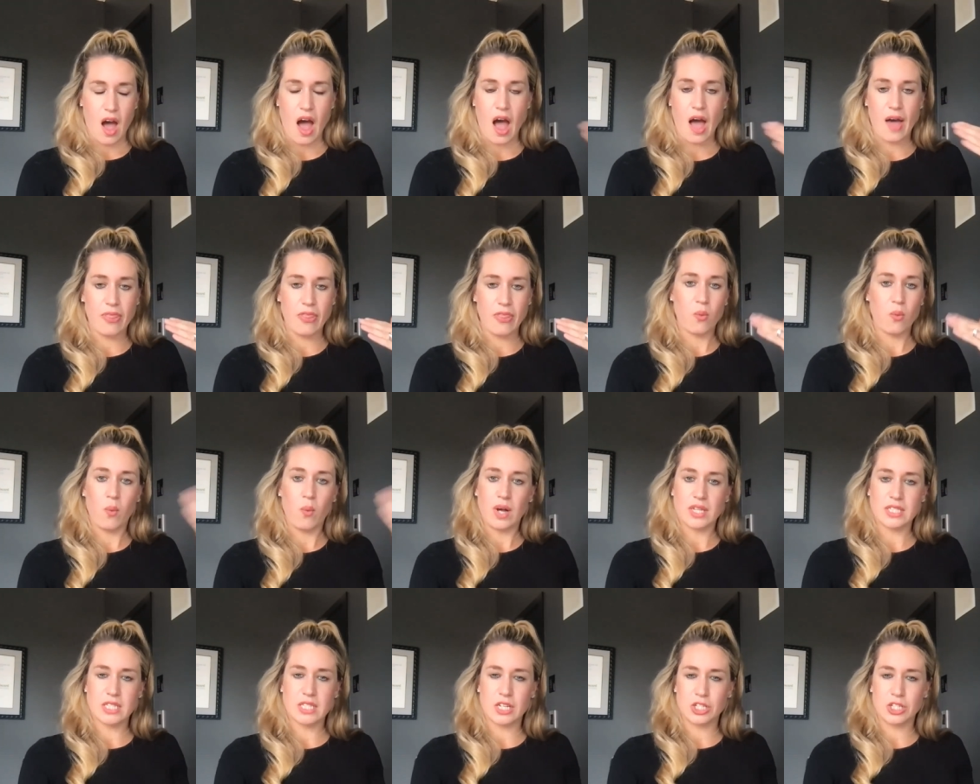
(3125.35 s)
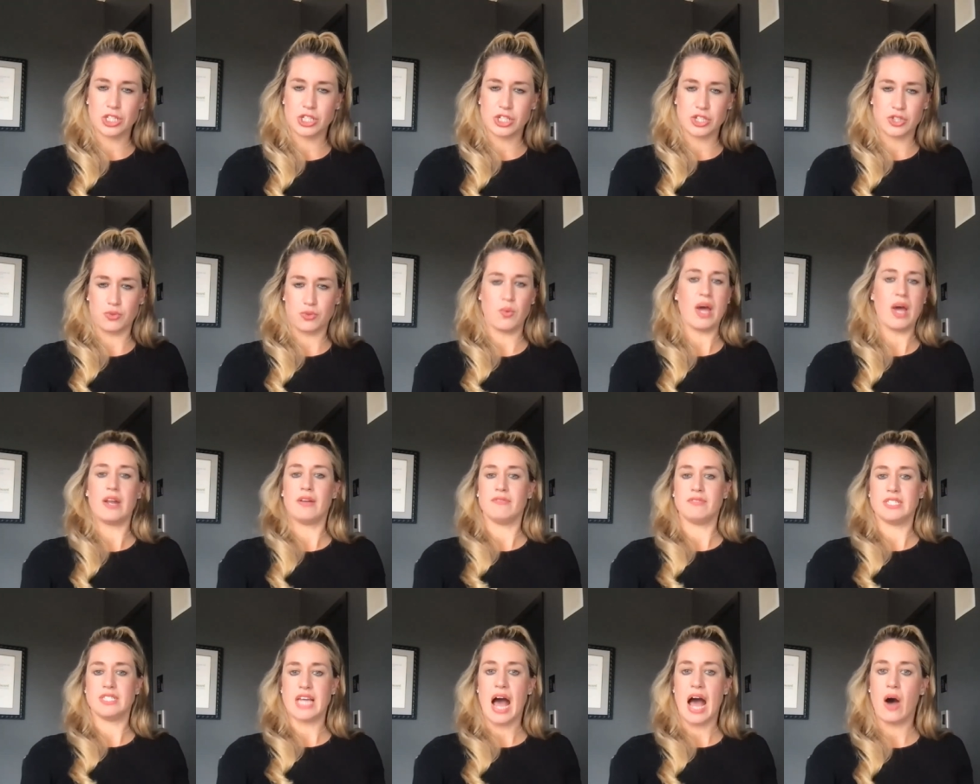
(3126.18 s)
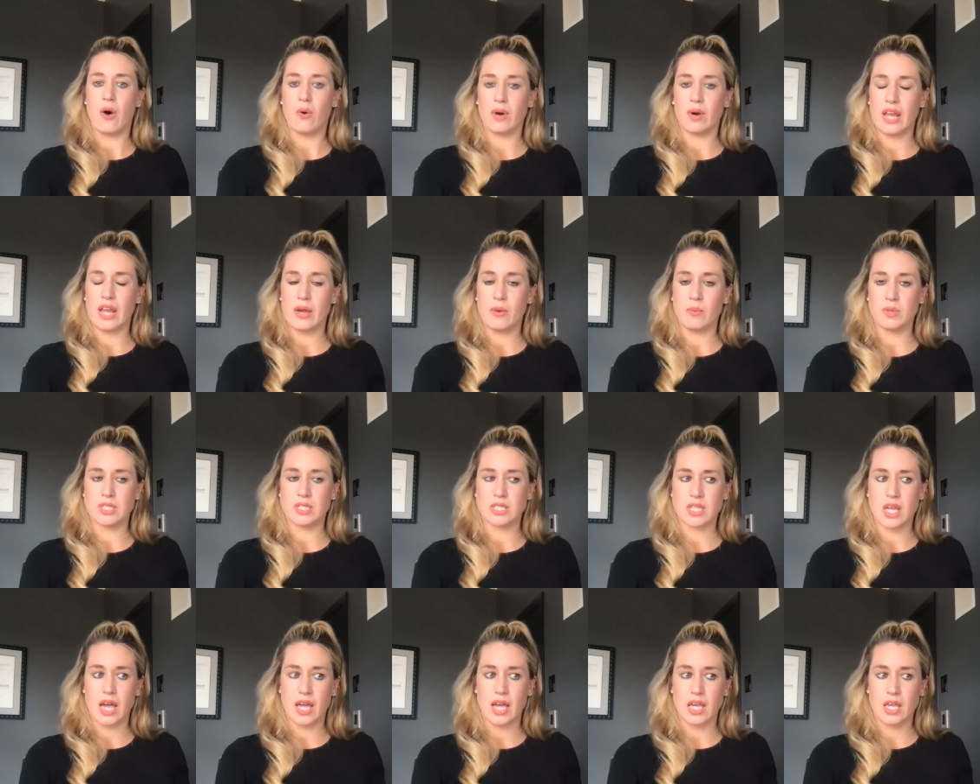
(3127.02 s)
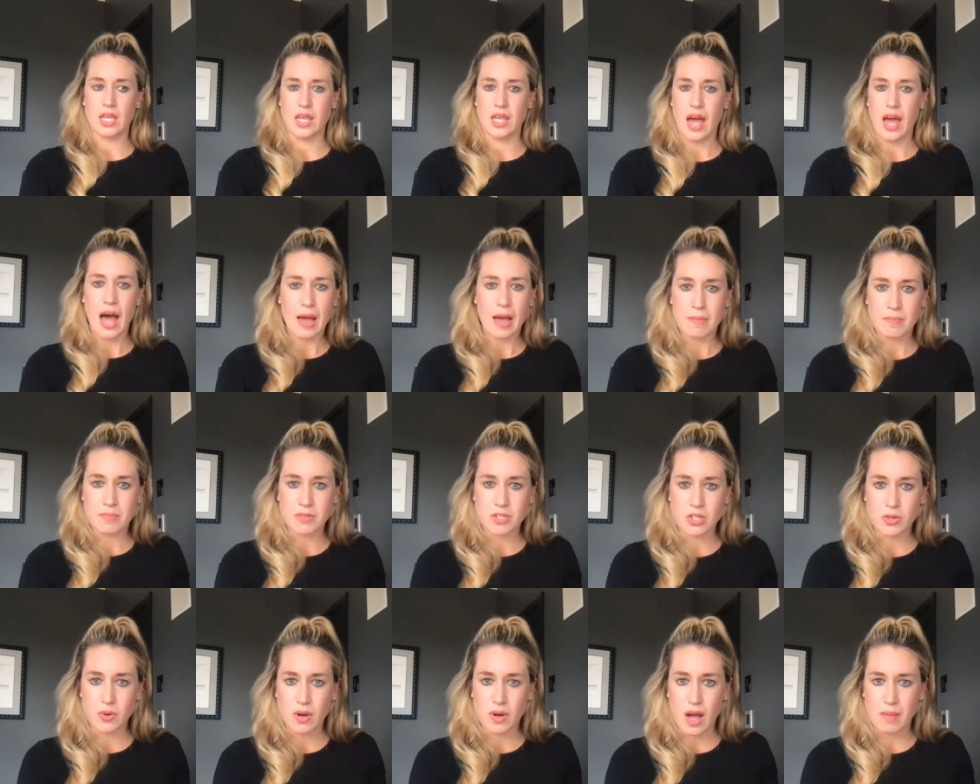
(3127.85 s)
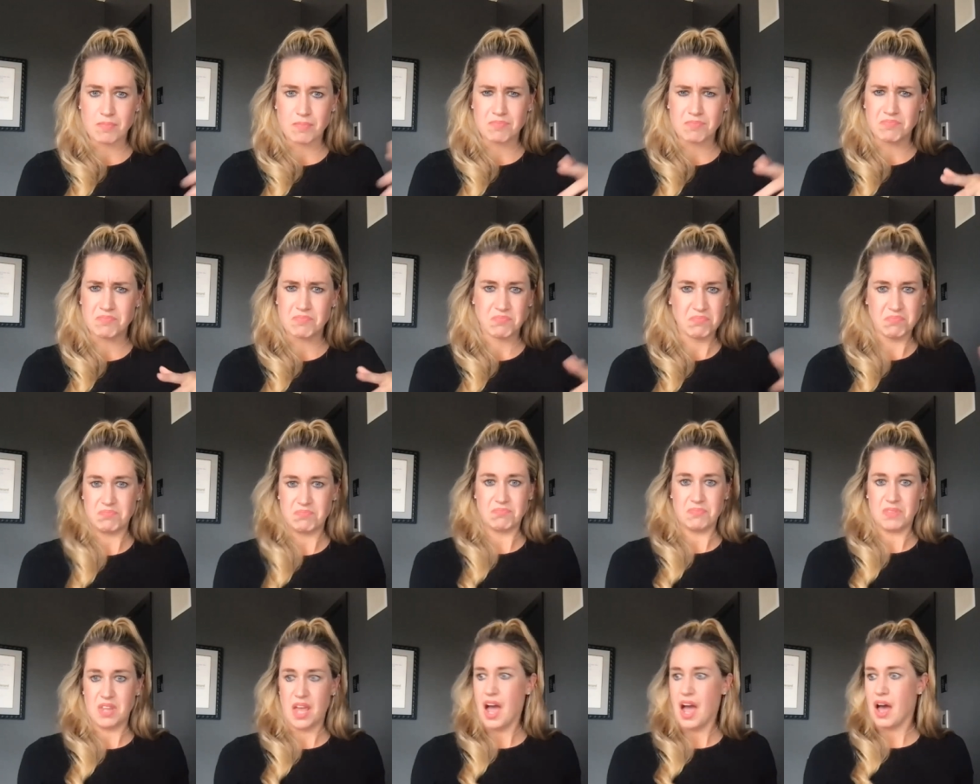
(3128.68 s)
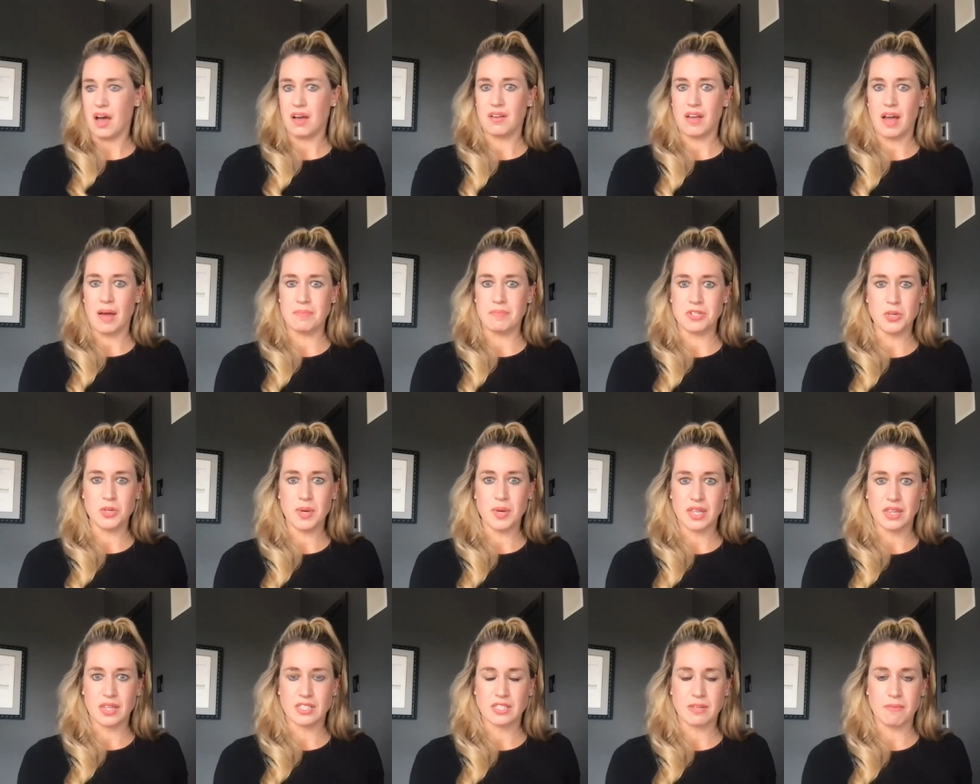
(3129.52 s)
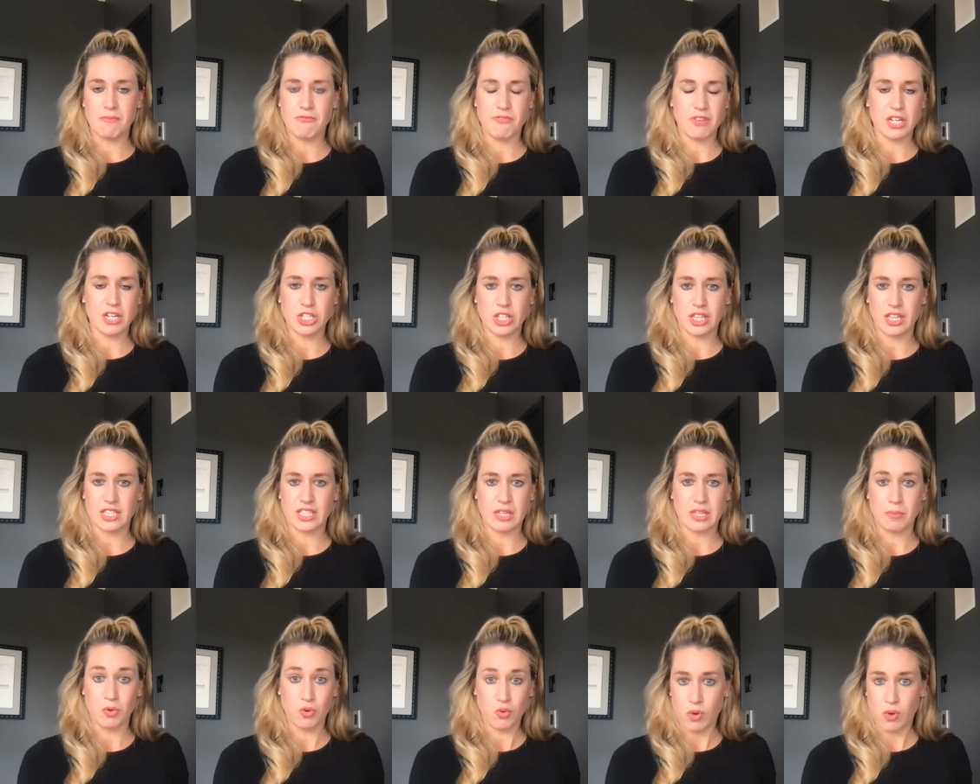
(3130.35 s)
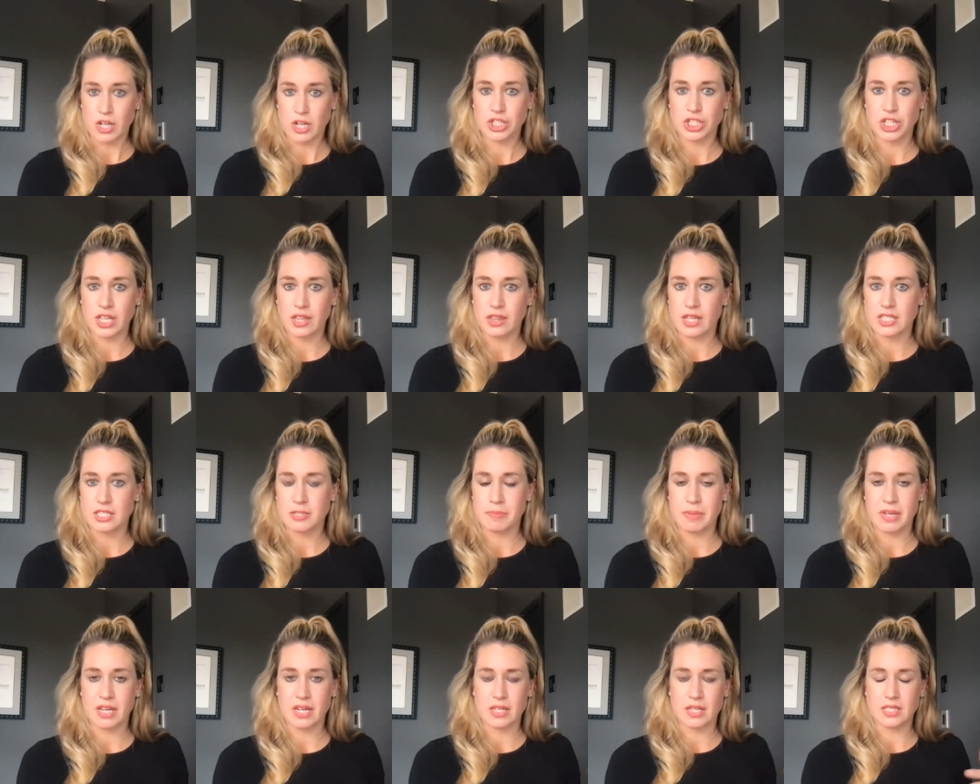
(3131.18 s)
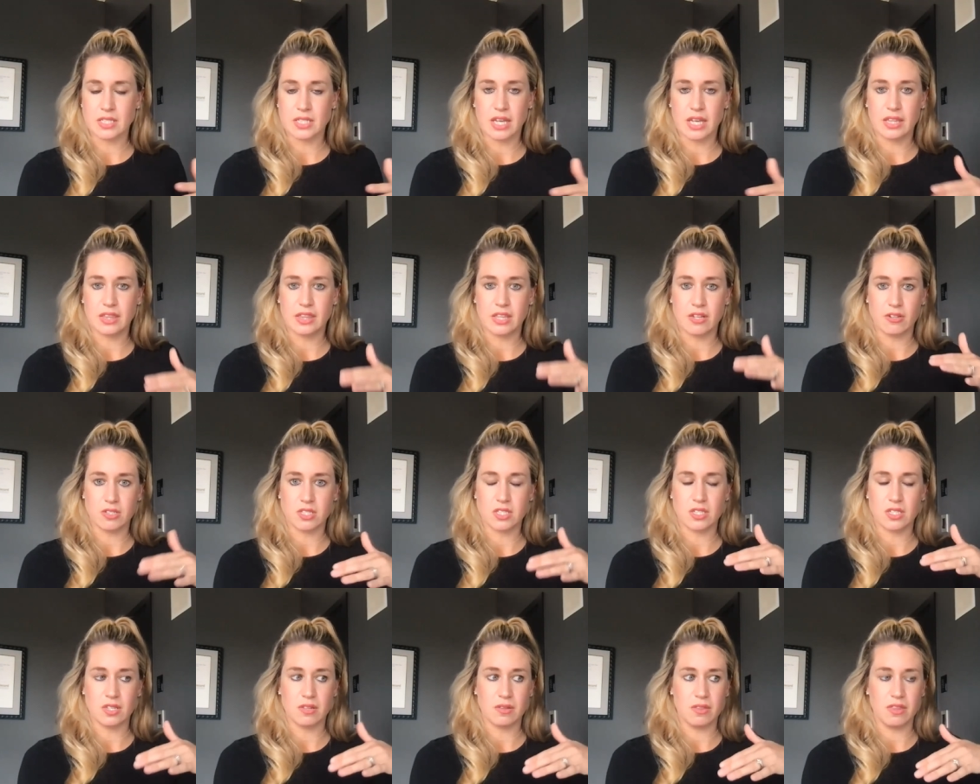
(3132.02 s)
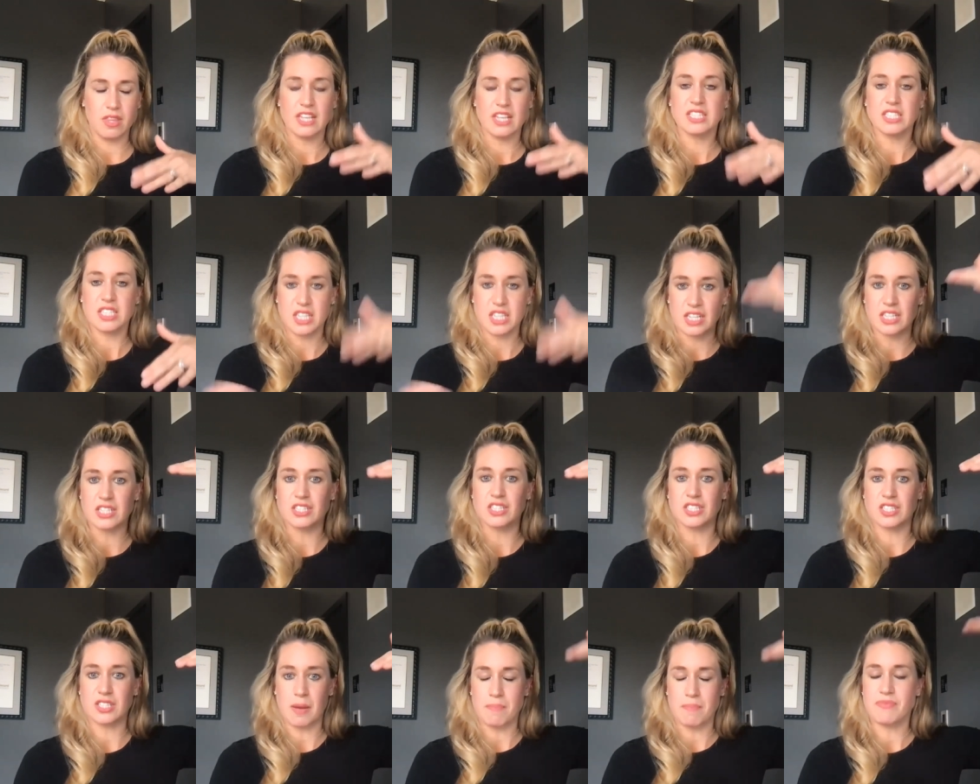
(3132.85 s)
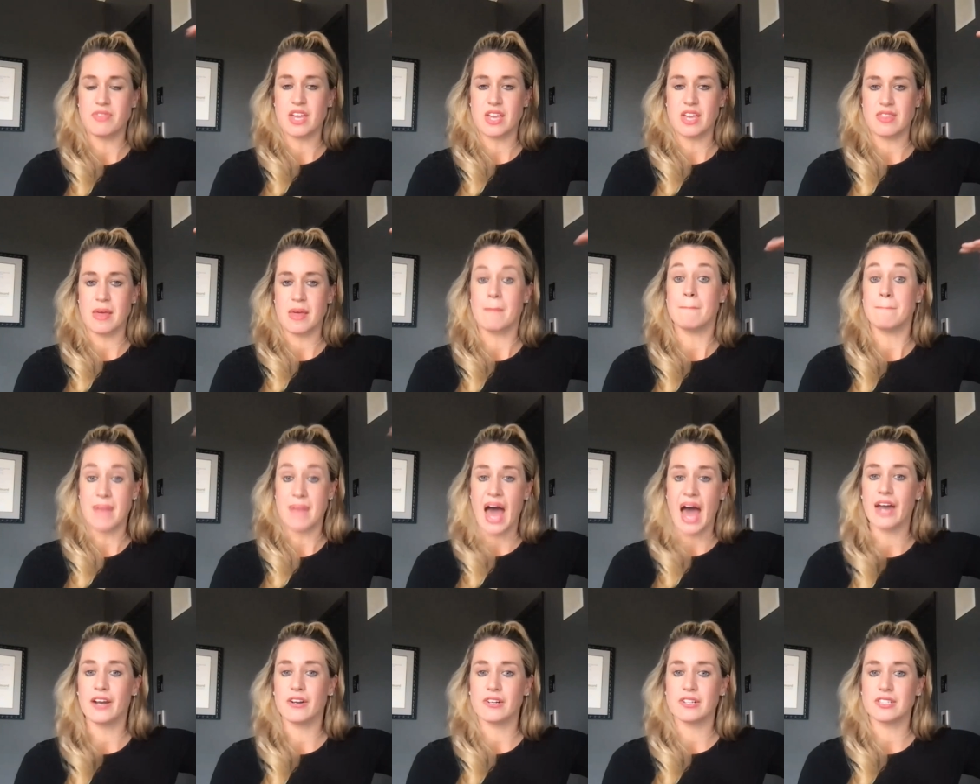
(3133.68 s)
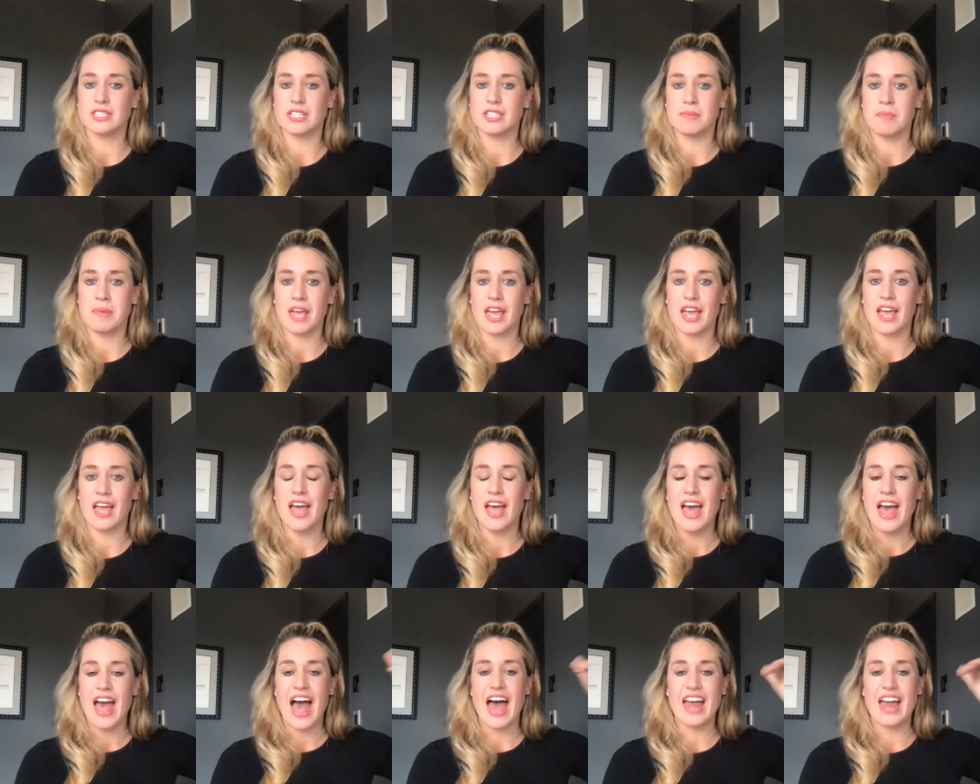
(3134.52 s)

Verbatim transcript: I, there wasn't a shred of doubt. It was like, yeah, I'm do I'm yeah, I'm doing this. I'm finishing this. I'm crushing this because like there's this is something that matters to me.